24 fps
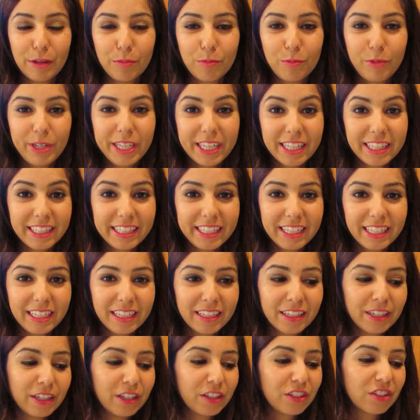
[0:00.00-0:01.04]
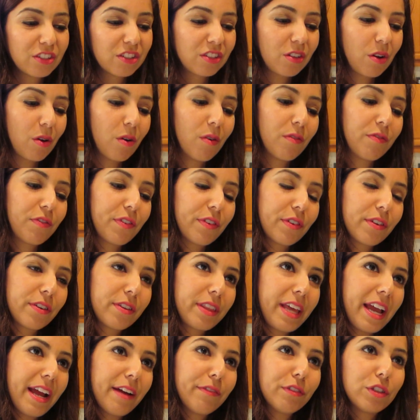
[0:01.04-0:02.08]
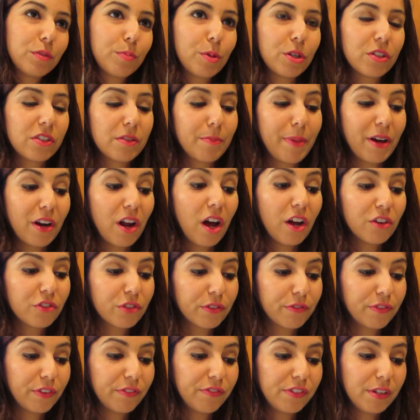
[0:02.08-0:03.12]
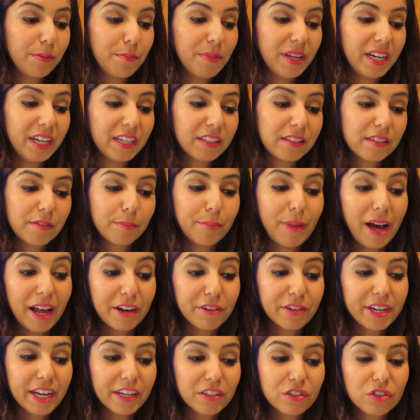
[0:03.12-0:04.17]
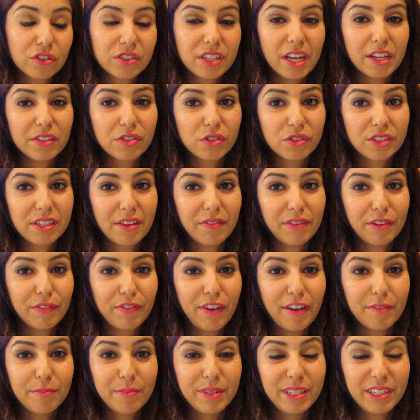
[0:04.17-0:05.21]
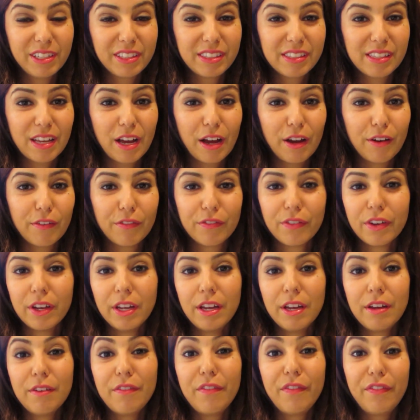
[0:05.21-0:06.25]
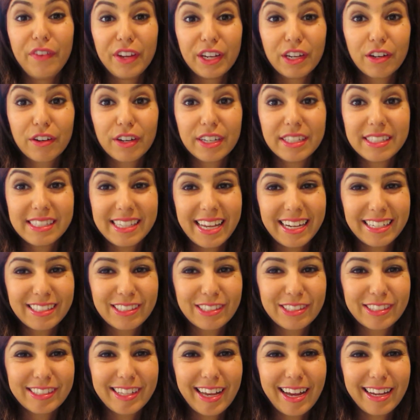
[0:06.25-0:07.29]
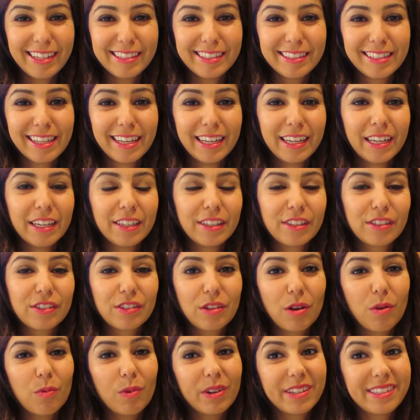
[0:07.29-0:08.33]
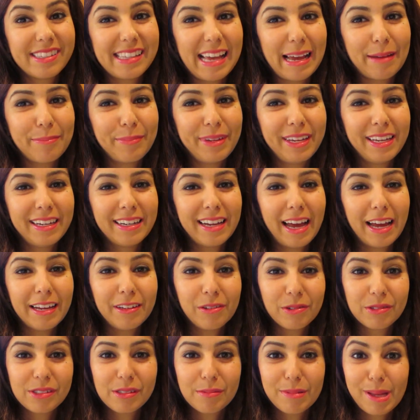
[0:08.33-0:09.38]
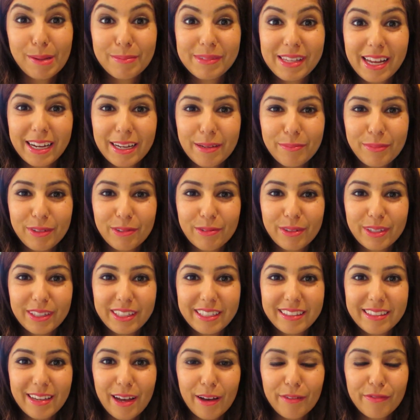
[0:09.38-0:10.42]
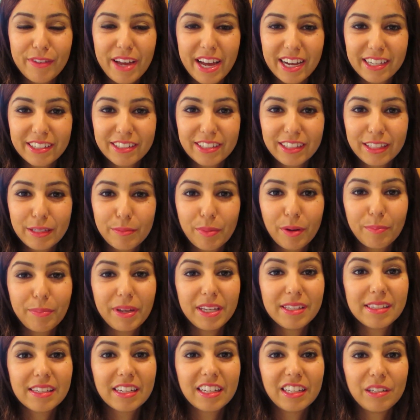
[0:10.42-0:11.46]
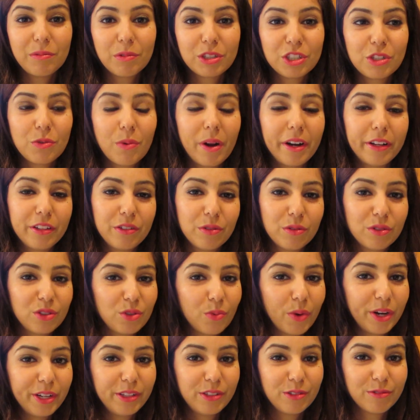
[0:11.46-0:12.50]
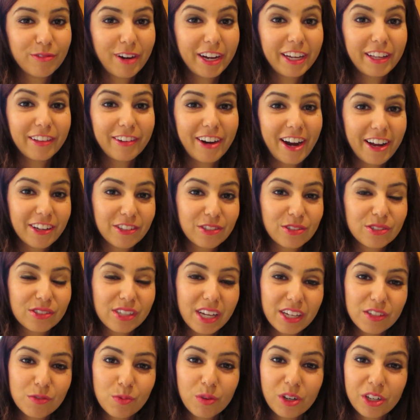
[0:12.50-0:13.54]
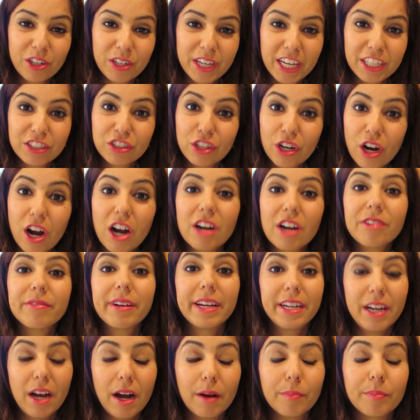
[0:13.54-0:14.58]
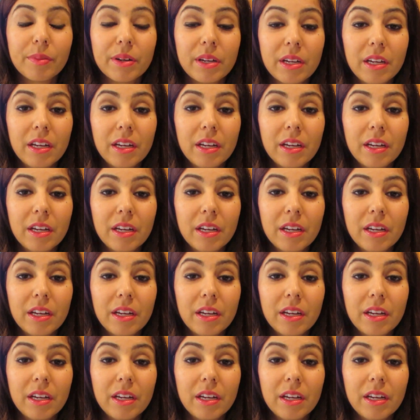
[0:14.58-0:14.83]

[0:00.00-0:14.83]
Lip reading: weekly. So for the average person, about 150 minutes of moderate exercise or 75 minutes of vigorous exercise. So what does that mean? I know sometimes that can be really tough actually, but basically what you want to do is you want to do regular exercise where you get your heart rate up.